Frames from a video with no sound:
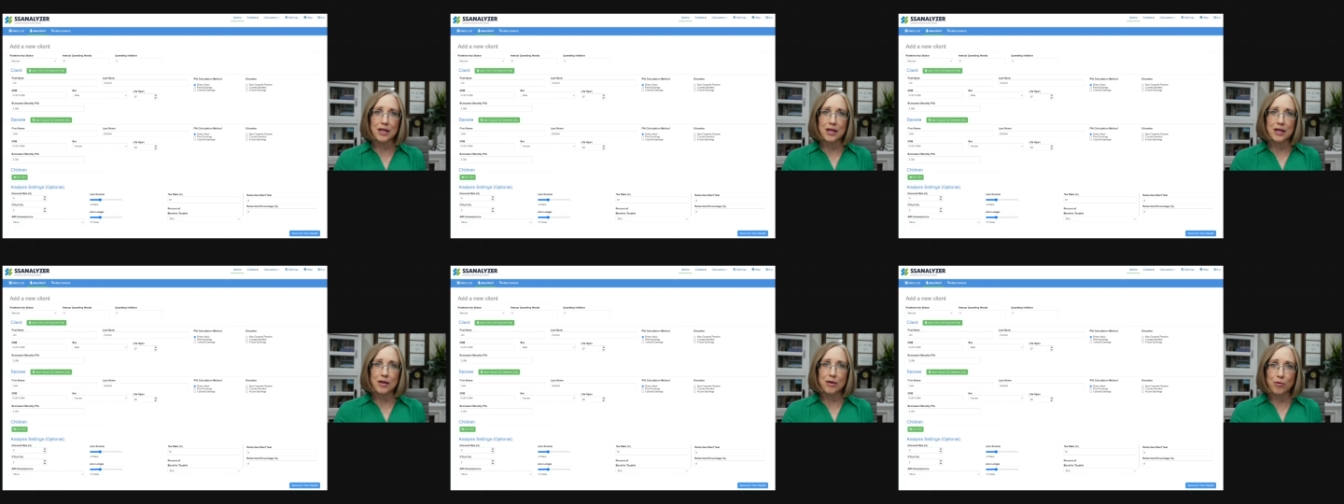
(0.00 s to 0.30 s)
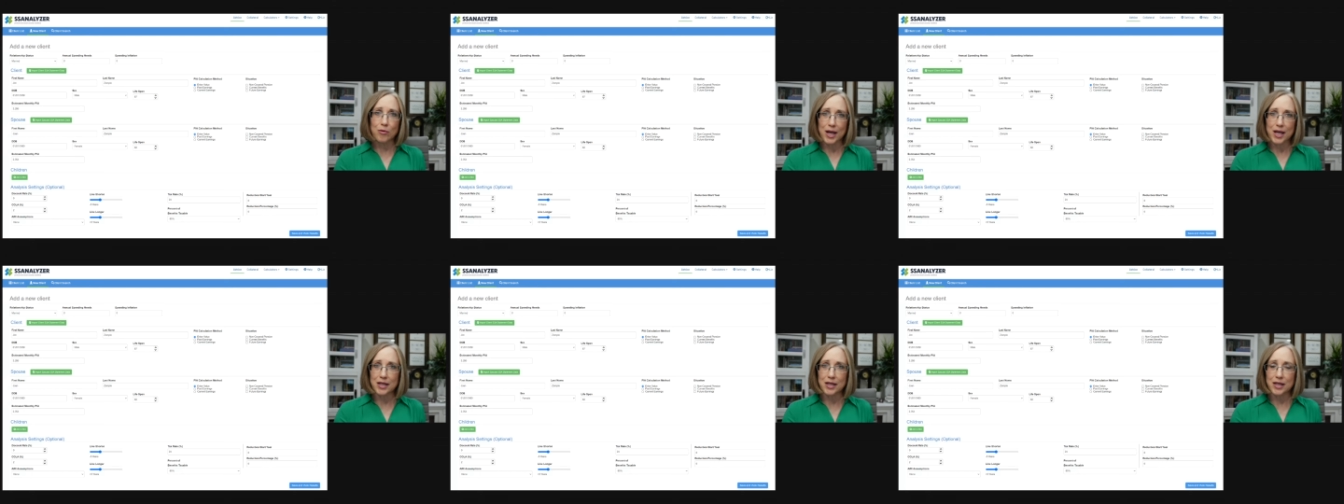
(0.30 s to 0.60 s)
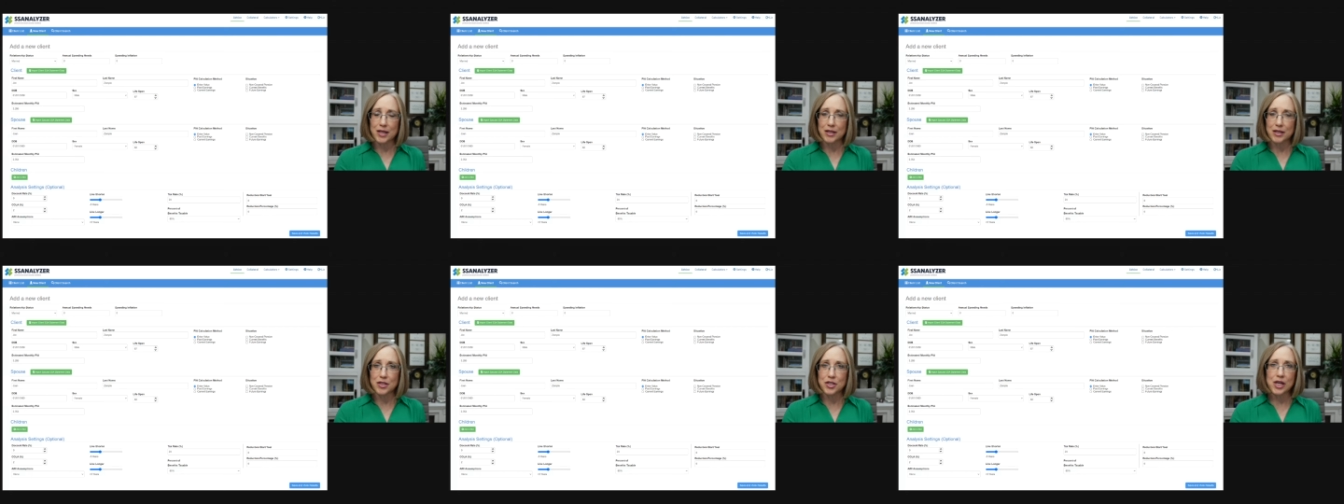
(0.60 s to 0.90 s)

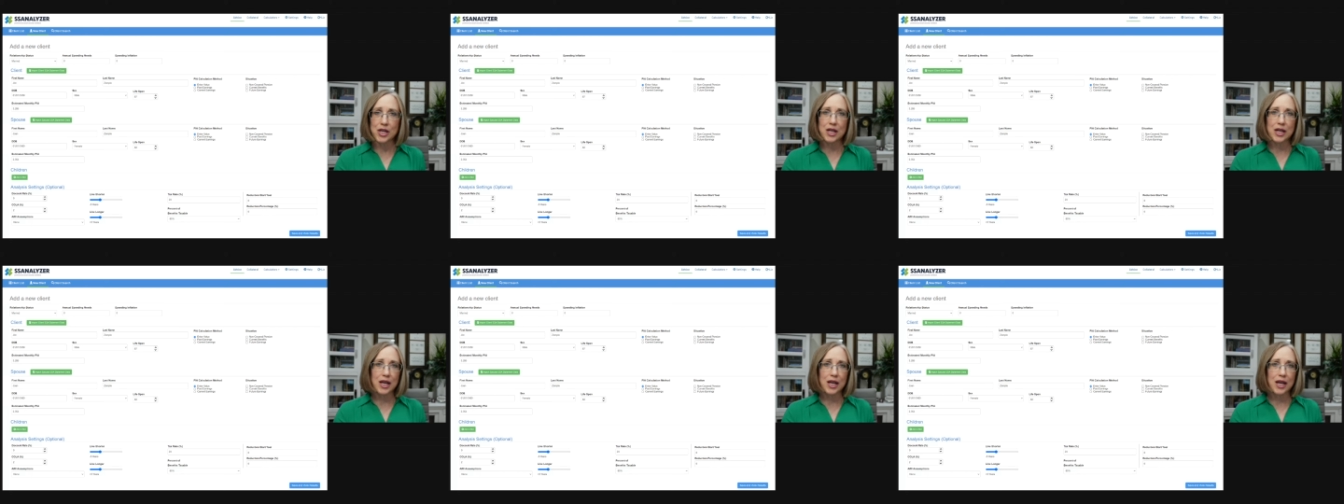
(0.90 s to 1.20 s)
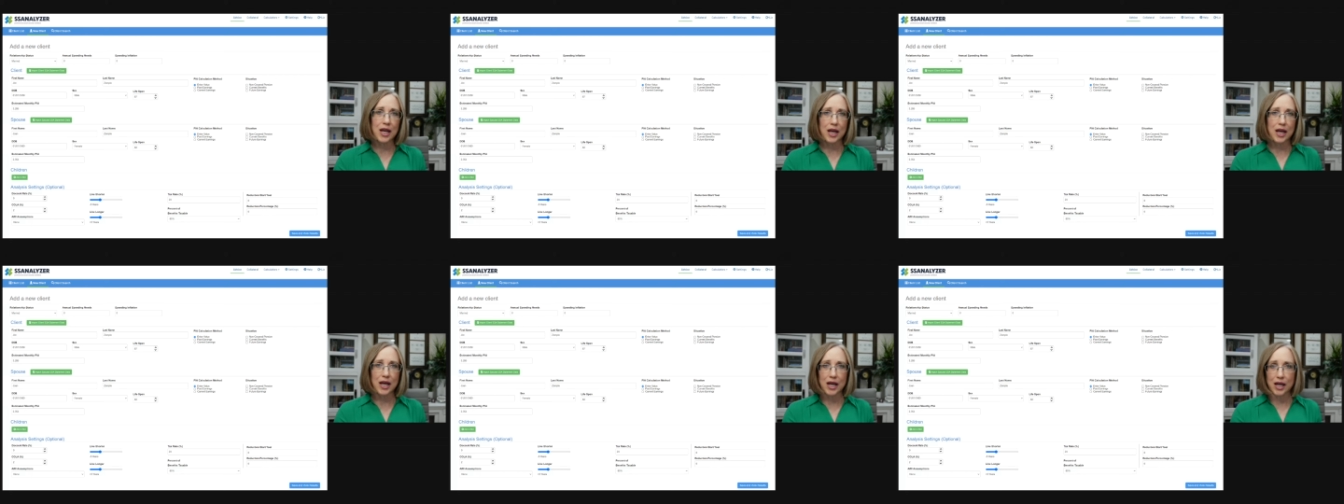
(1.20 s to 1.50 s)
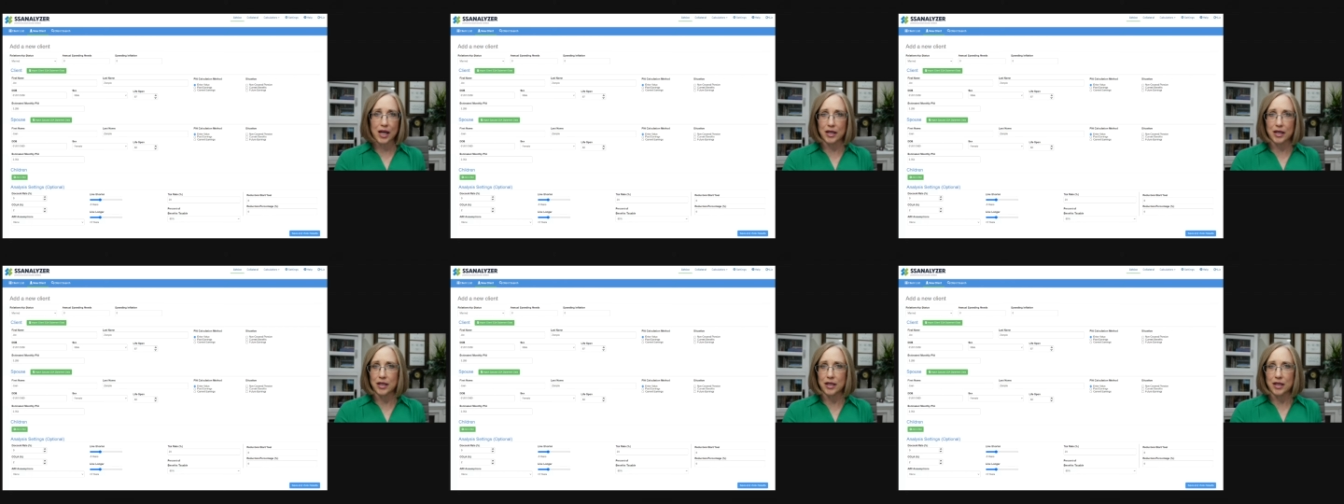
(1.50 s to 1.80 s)
Randy and Jenny
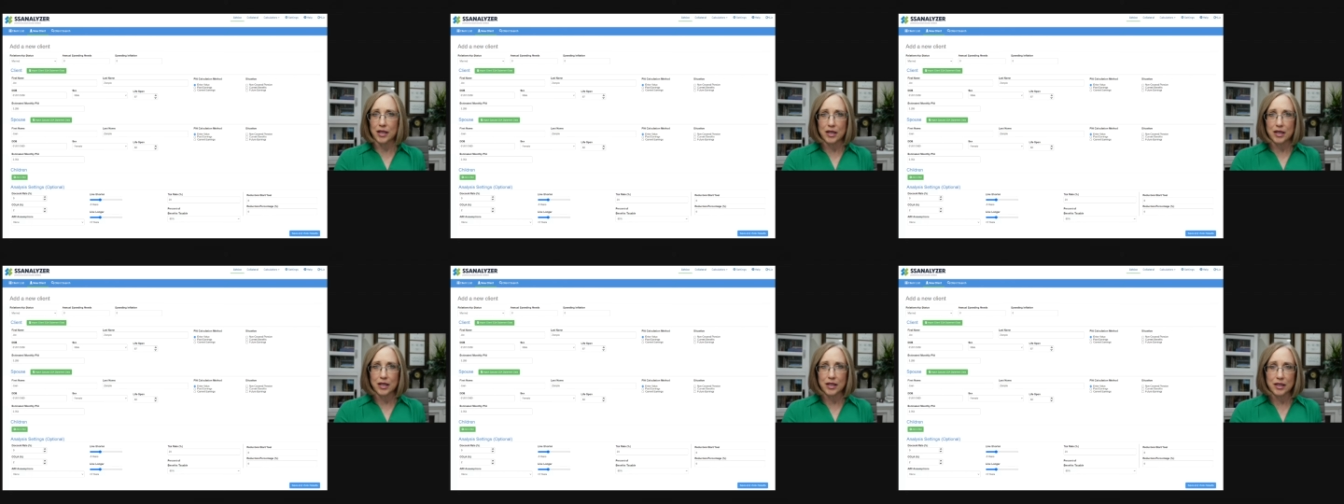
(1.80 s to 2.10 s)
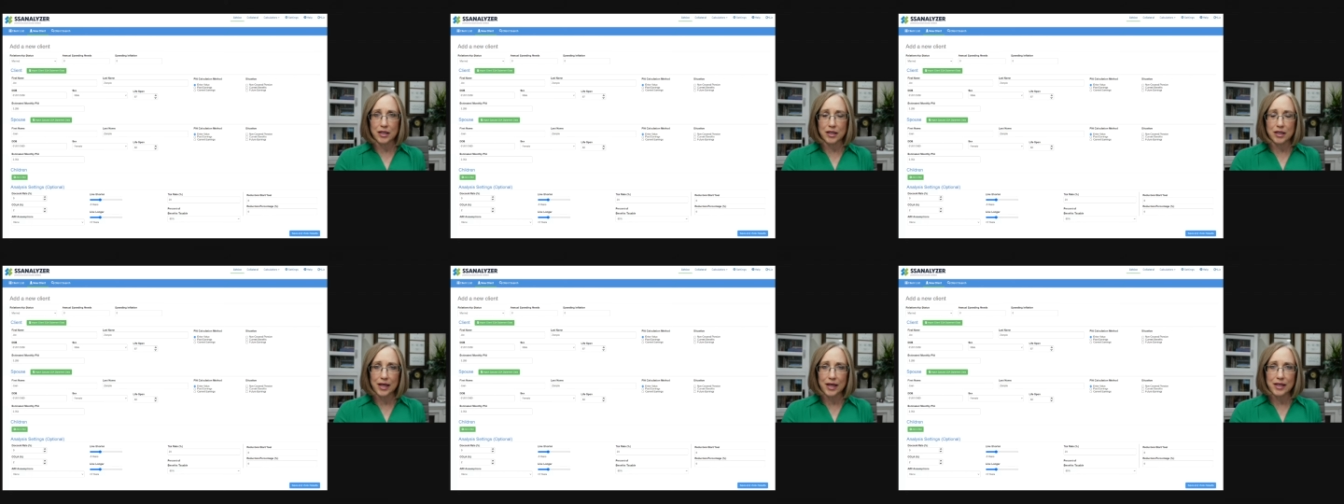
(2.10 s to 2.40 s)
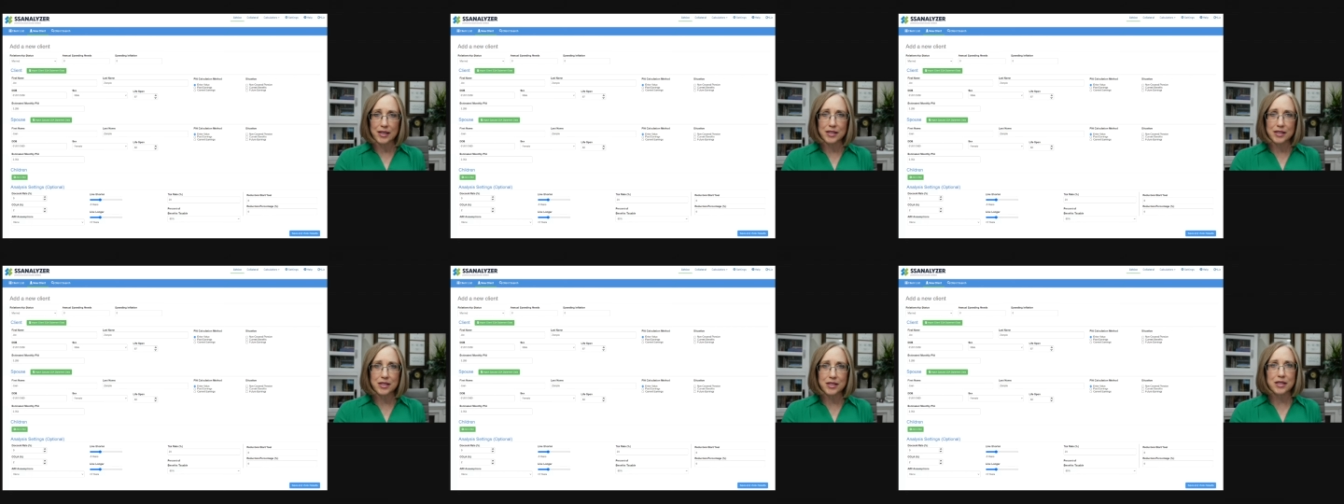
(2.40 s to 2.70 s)
had
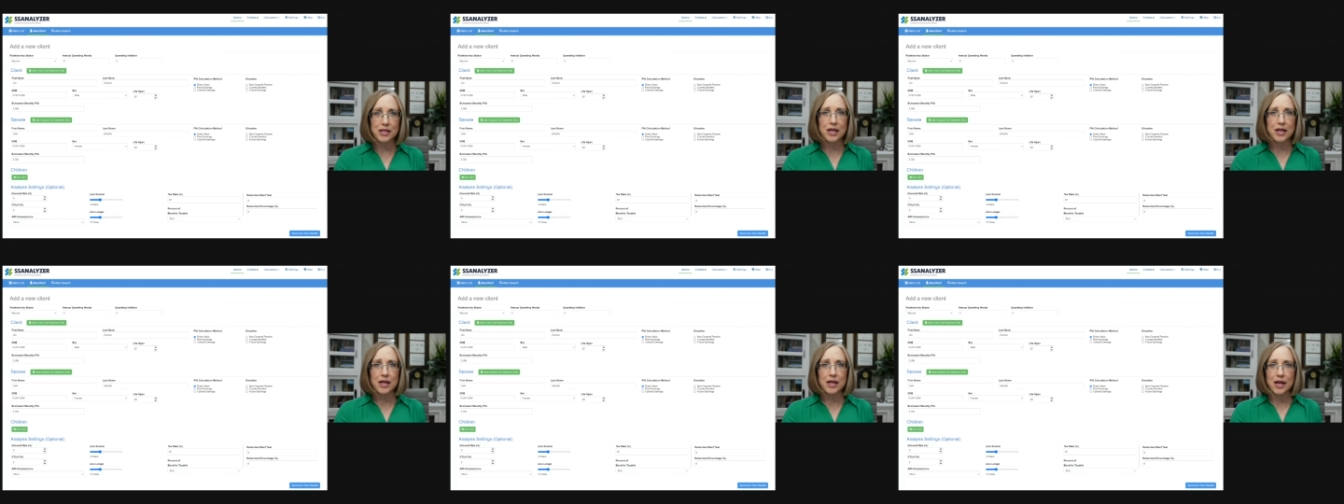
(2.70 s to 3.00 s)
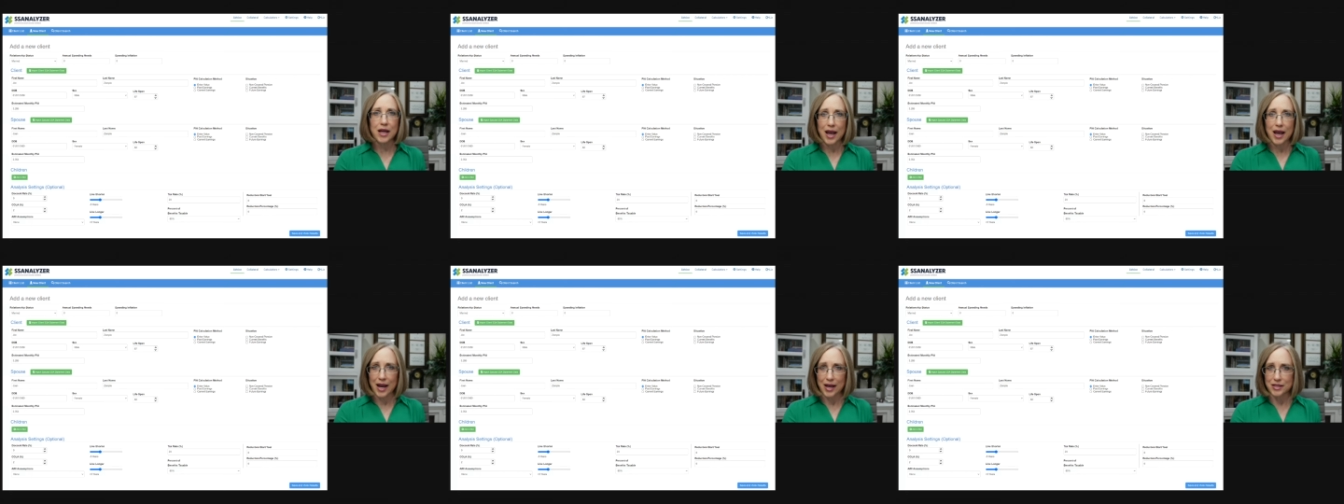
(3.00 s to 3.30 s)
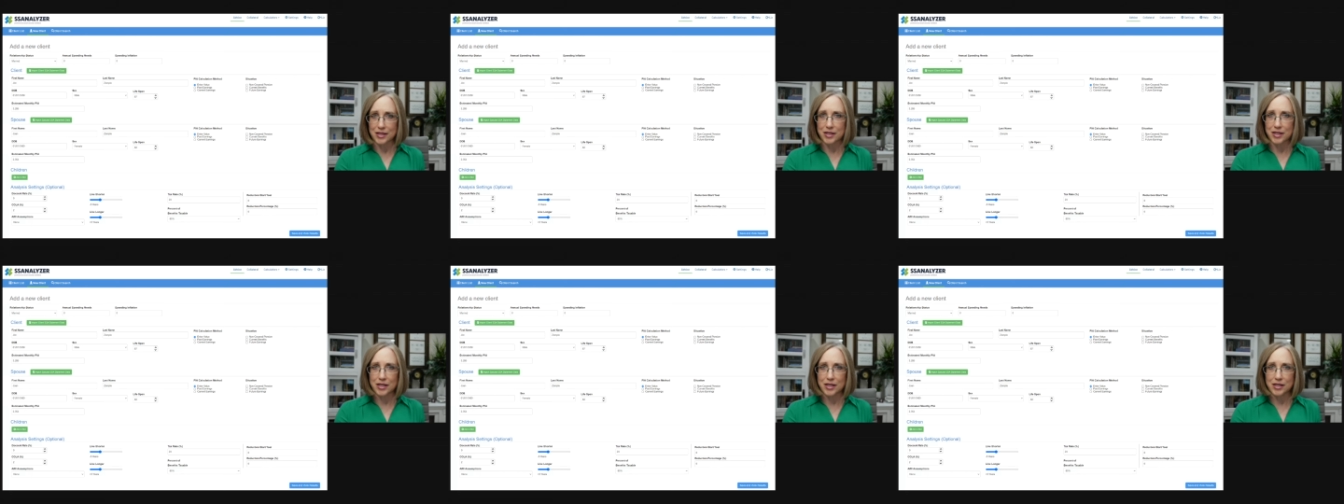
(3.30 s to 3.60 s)
less
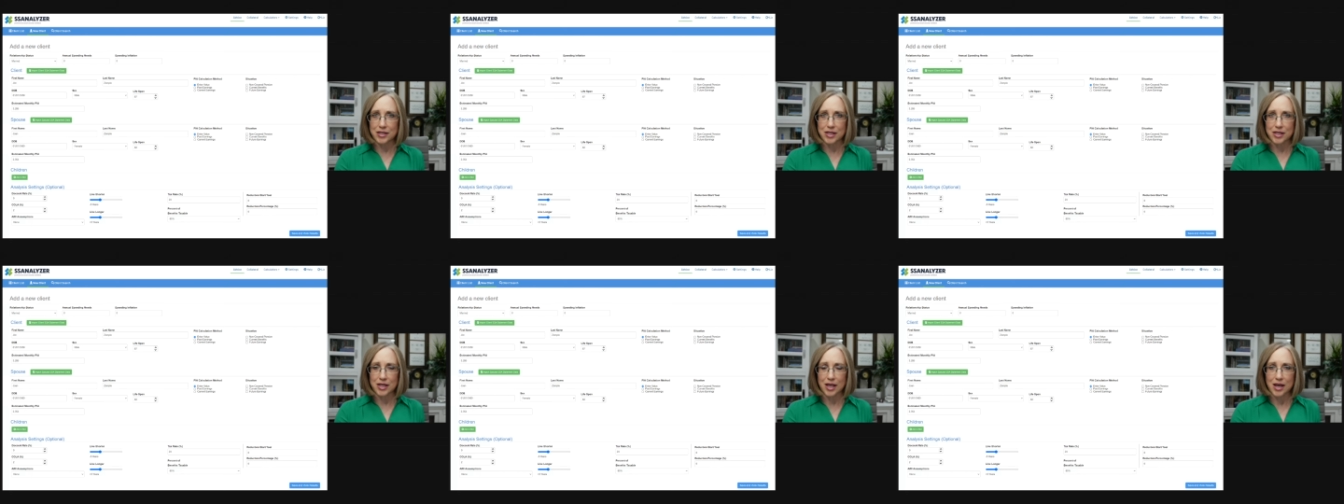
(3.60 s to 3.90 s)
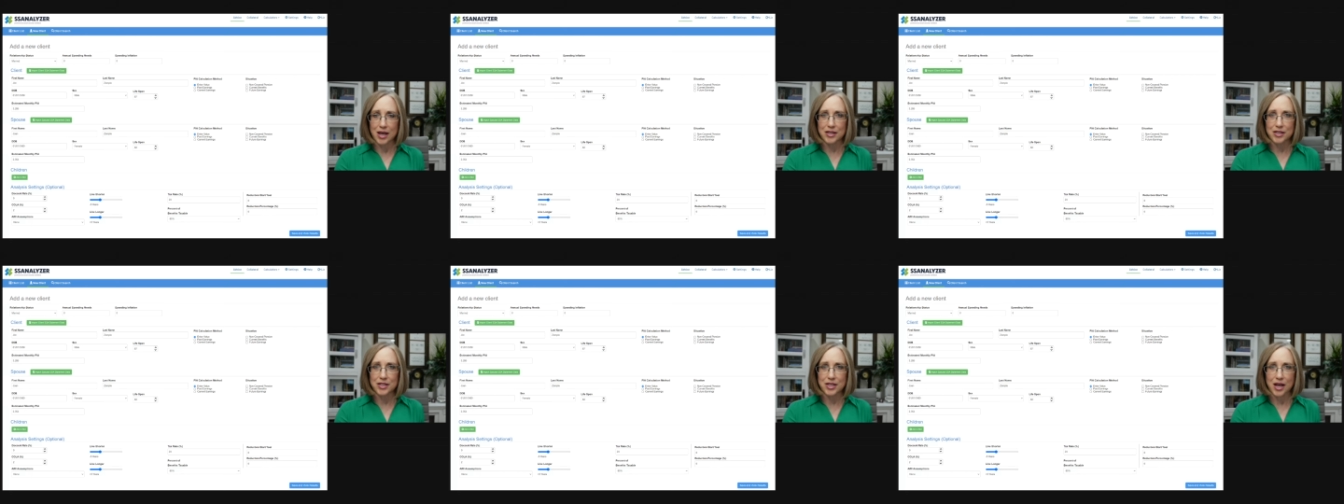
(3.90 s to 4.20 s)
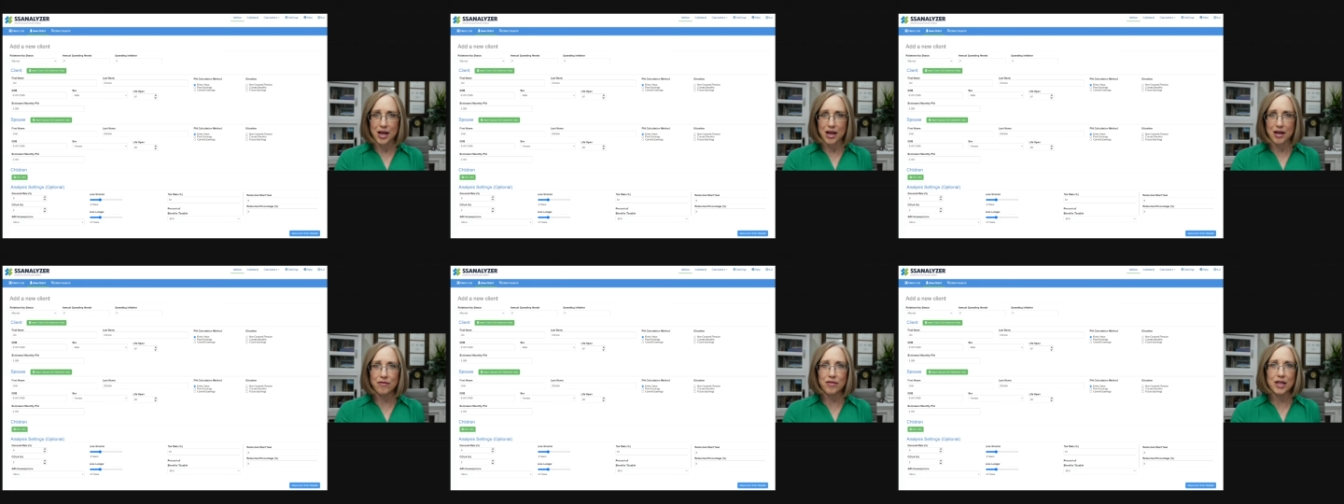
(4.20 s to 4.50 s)
assets that they had
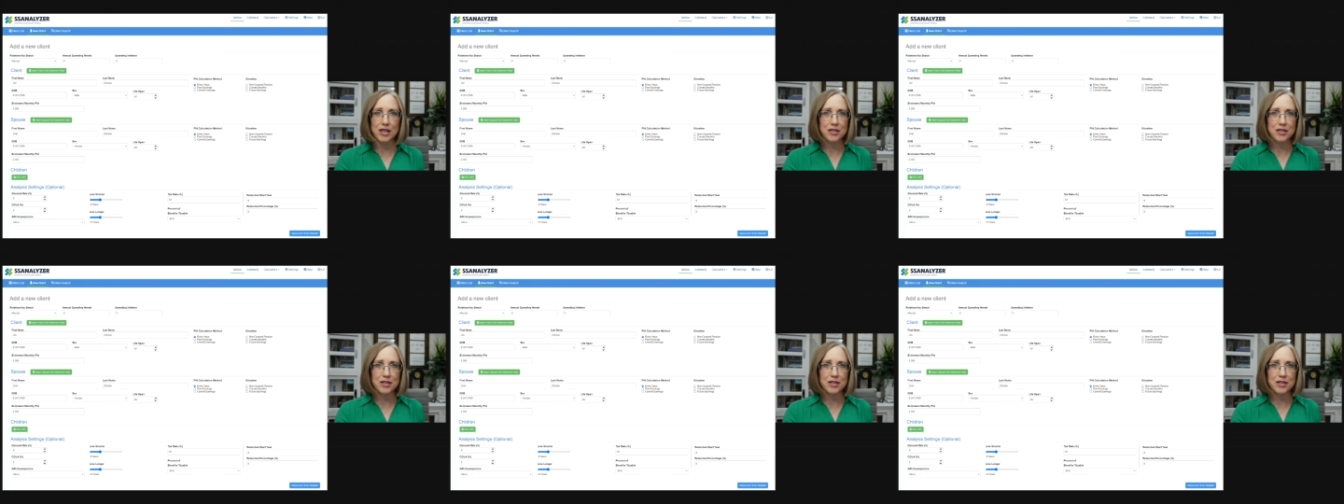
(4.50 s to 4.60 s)
saved.